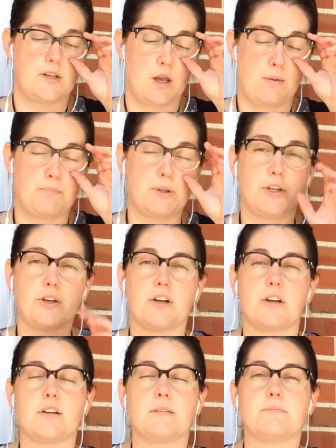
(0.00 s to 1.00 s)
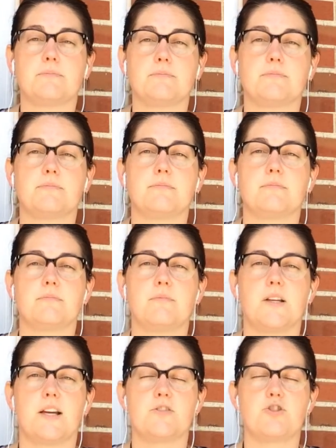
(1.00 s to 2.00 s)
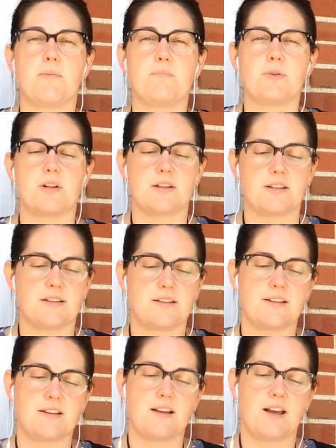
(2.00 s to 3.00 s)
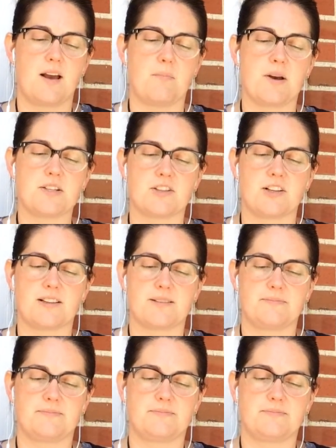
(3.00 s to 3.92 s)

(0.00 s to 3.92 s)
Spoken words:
a blur, a jumble, a muddle.